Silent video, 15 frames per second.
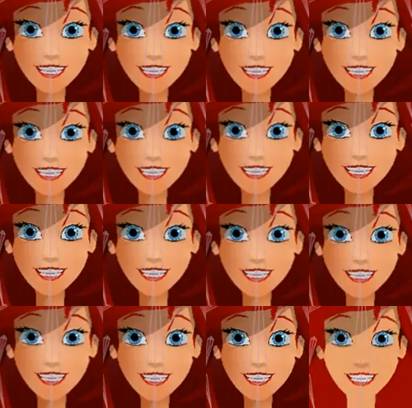
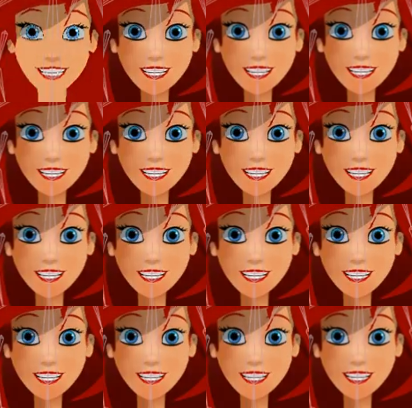
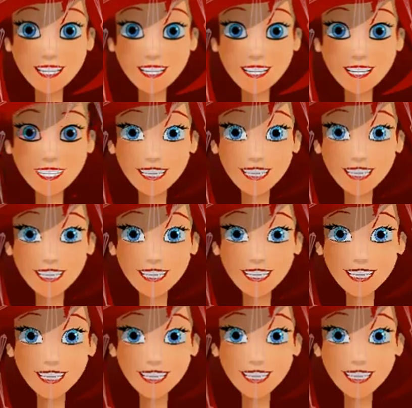Nothing is said.